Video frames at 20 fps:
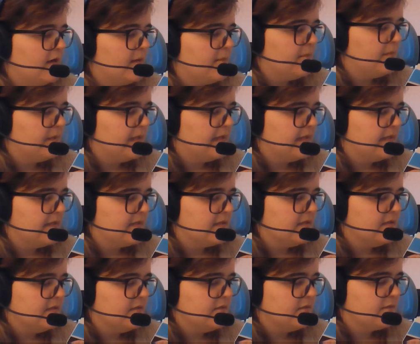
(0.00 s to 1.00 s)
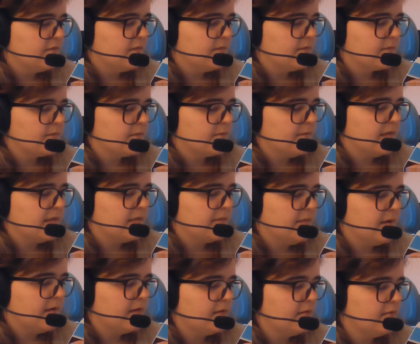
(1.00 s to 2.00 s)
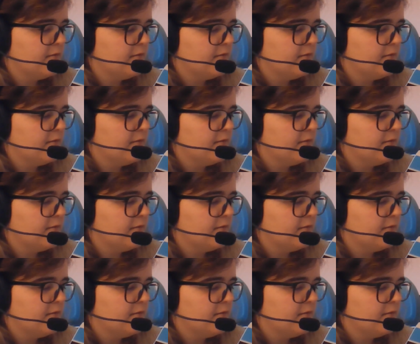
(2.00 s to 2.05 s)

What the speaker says: up blankets and uniforms from my departed